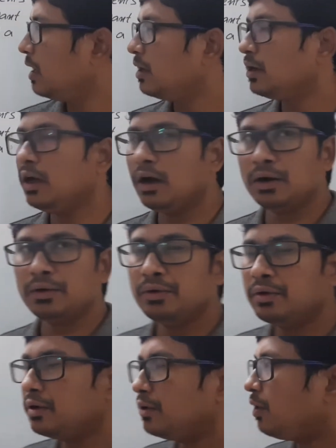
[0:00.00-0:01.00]

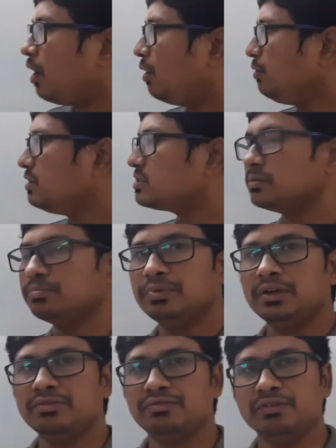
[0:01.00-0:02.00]
Now, how the simple
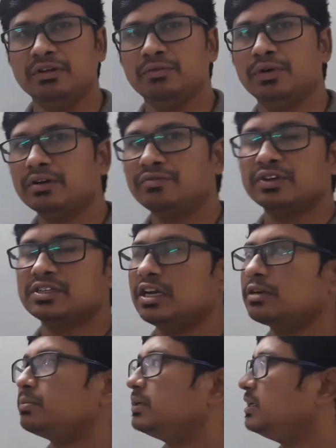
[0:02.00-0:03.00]
if will work? First,
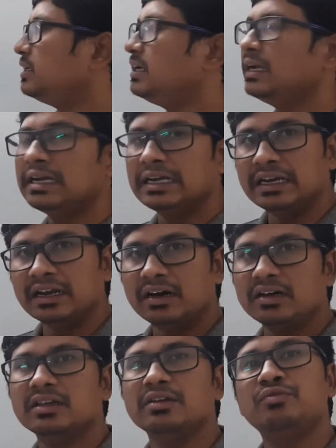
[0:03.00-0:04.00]
let me draw
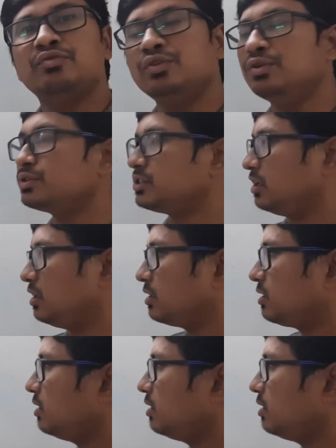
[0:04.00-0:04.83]
a flow chart.